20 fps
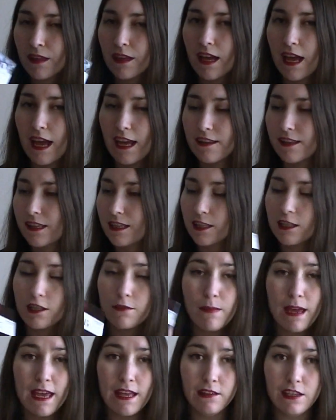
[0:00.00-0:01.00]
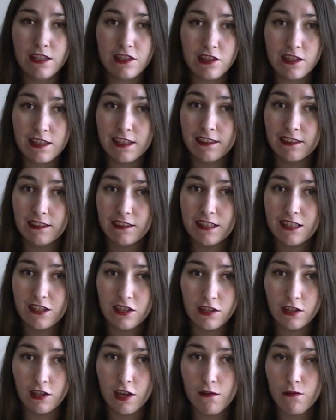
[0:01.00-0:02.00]
And this smell, it
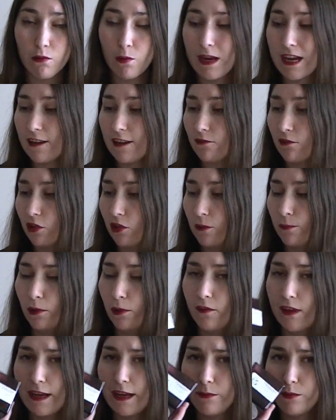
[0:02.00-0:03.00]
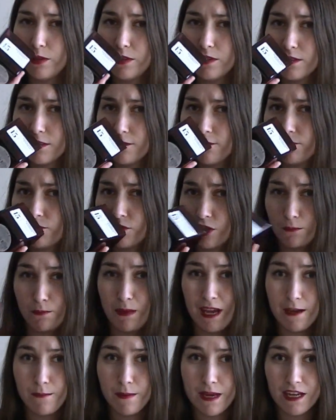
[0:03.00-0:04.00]
doesn't go away after a couple of hours,
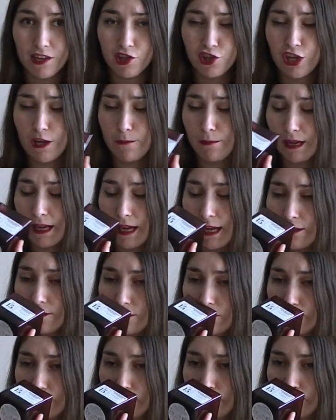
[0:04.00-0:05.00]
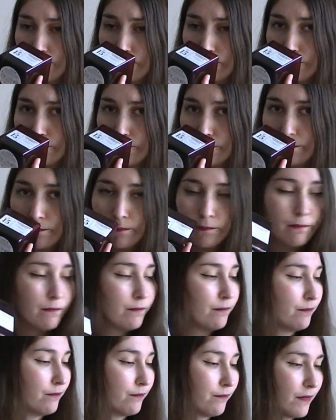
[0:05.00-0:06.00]
despite being a cheaper candle.
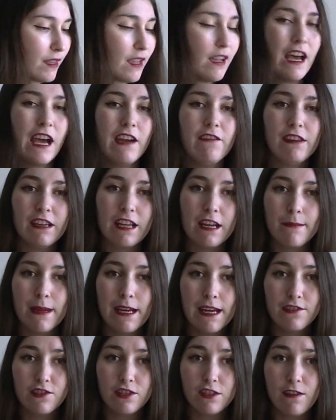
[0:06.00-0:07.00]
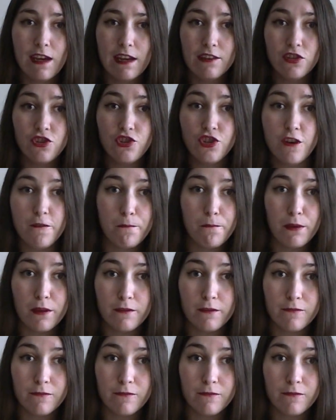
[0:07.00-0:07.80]
I think I might have just found a dupe.